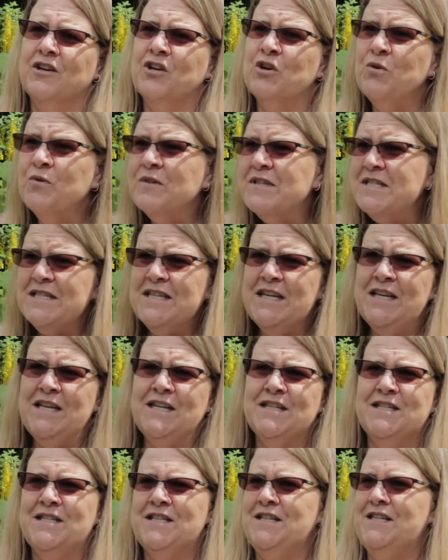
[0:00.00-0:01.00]
currency.
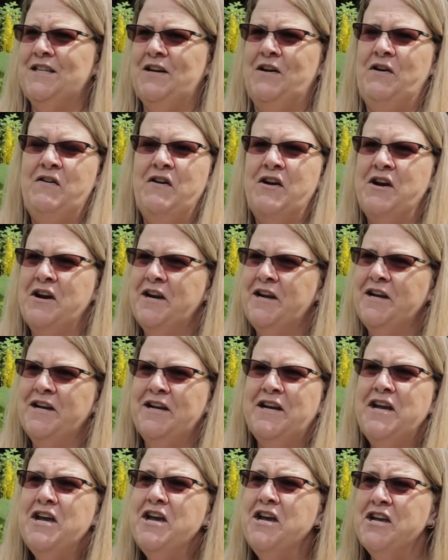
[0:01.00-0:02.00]
It's a
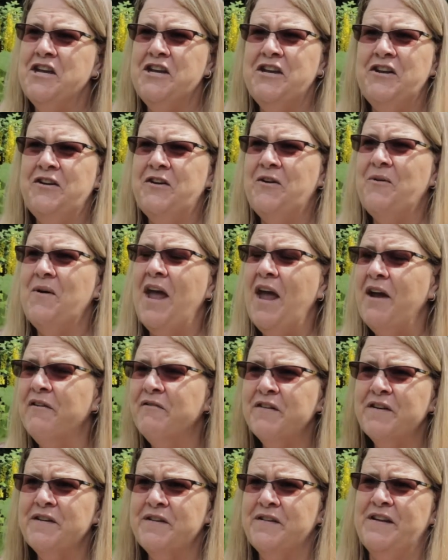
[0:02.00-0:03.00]
different,
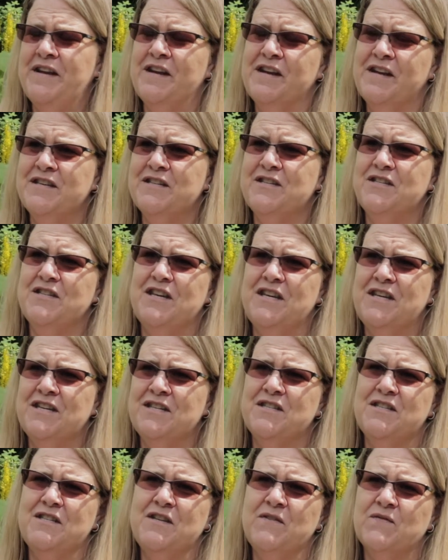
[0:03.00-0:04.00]
everything
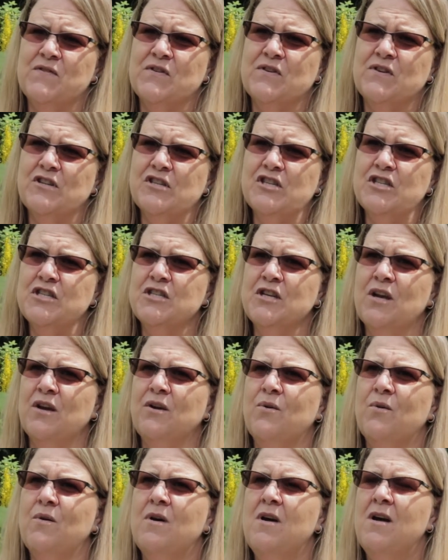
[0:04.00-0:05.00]
is different.
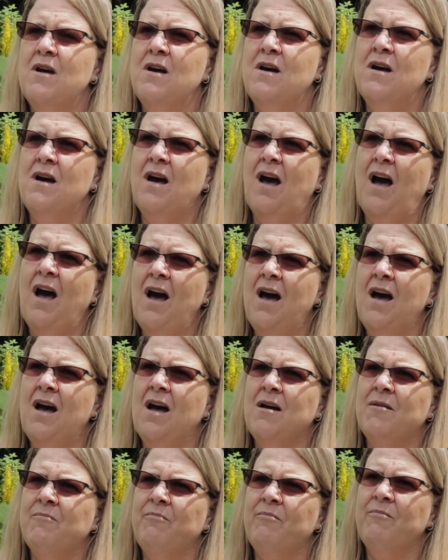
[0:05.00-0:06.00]
So
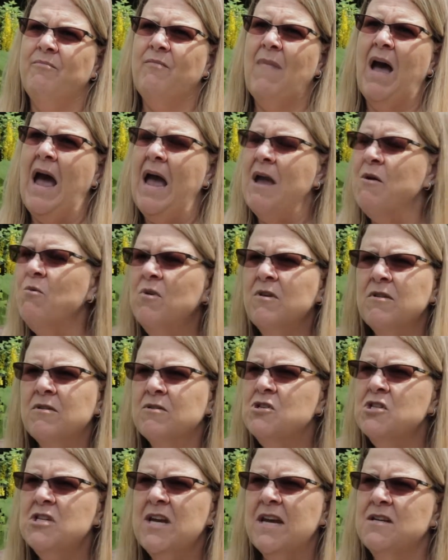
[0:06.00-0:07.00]
I
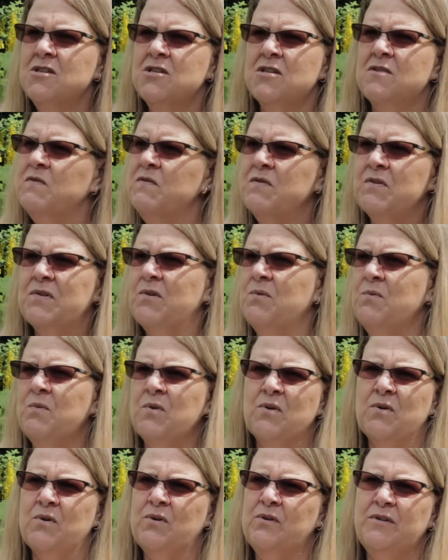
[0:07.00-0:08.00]
wouldn't change it for the
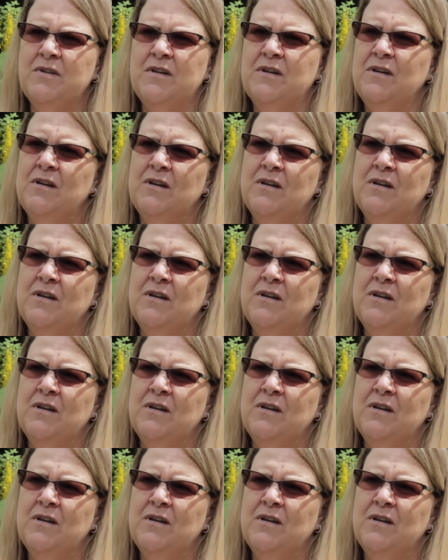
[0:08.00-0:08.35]
world.